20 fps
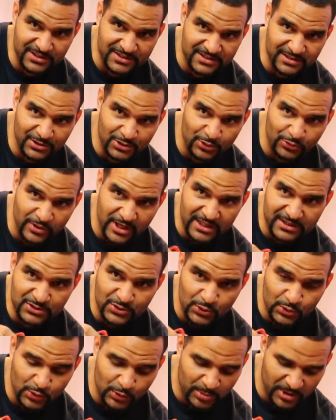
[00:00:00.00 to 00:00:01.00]
this little red
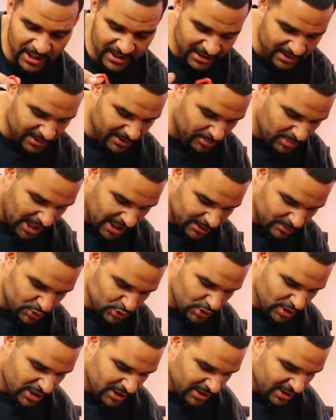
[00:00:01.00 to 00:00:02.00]
tube in the bottom
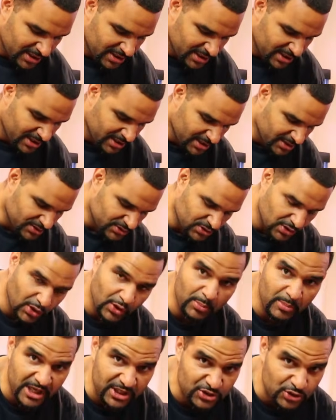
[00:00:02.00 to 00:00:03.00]
tray.
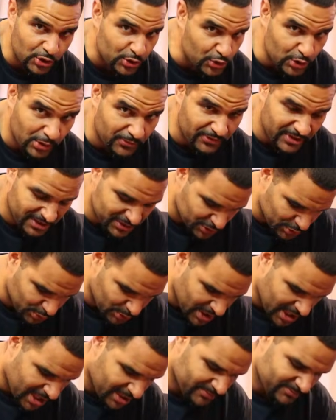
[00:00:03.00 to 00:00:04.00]
So make sure you don't forget to
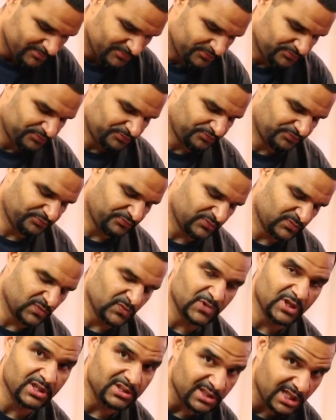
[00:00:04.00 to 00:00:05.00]
do that.
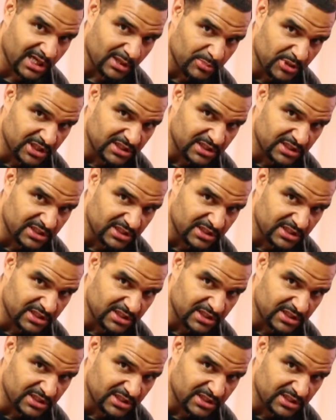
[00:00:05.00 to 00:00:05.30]
Not a